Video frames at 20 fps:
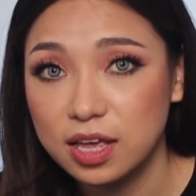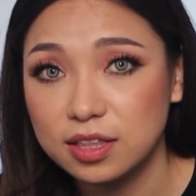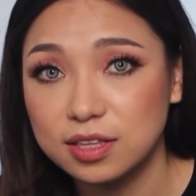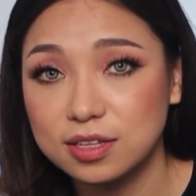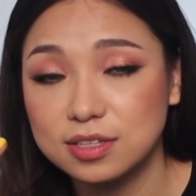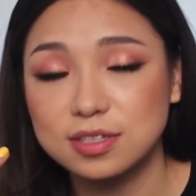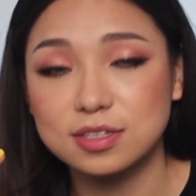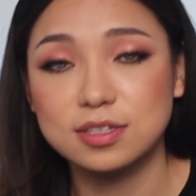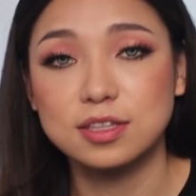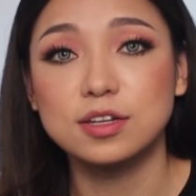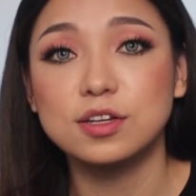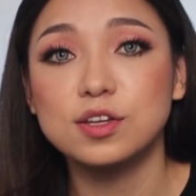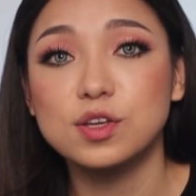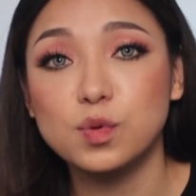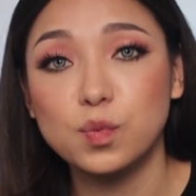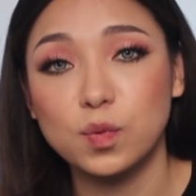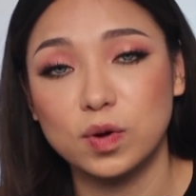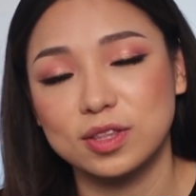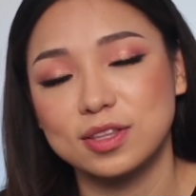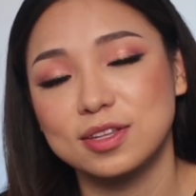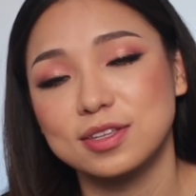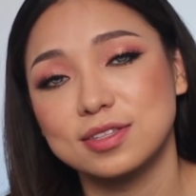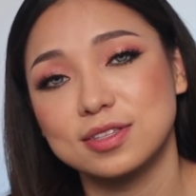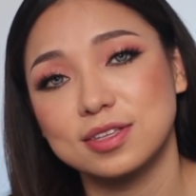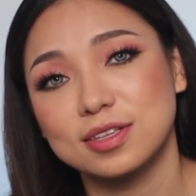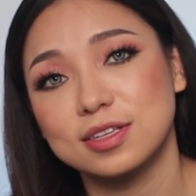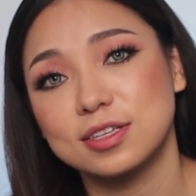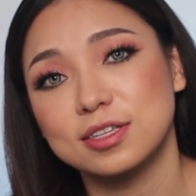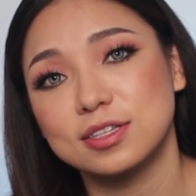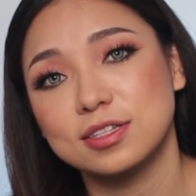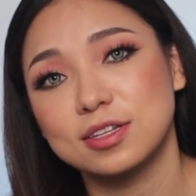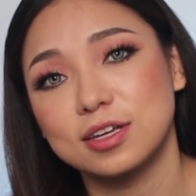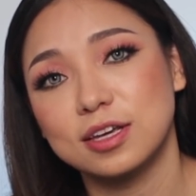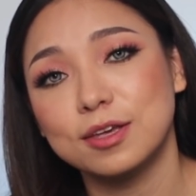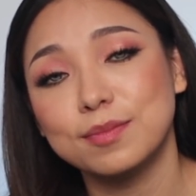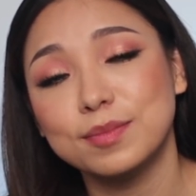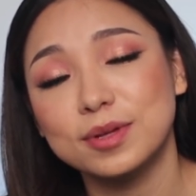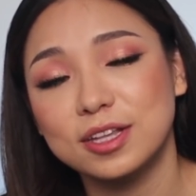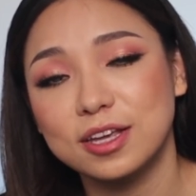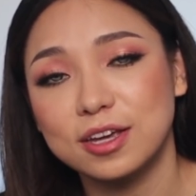This is the new one. This is the
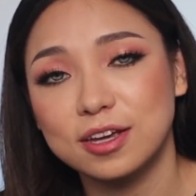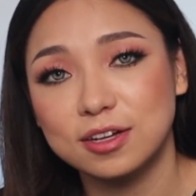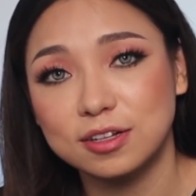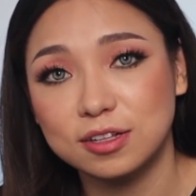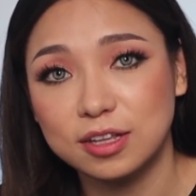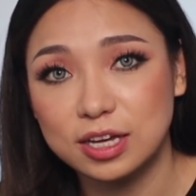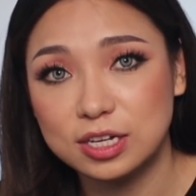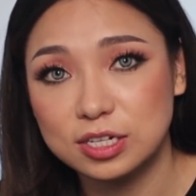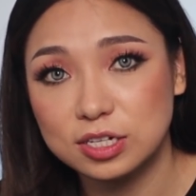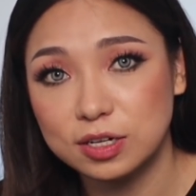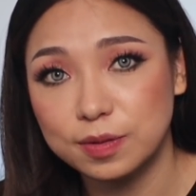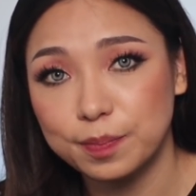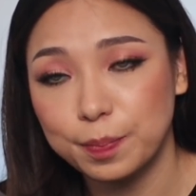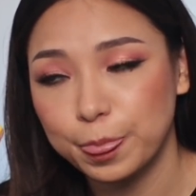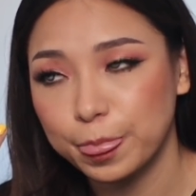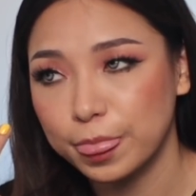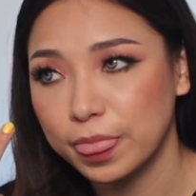Himalaya collection.